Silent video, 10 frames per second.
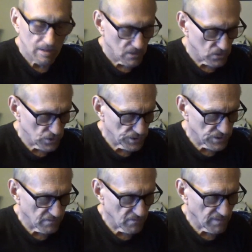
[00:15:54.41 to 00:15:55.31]

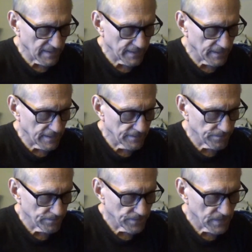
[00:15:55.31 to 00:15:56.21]
G7 flat 9.
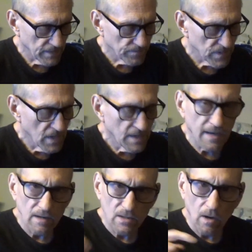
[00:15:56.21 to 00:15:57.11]
Now,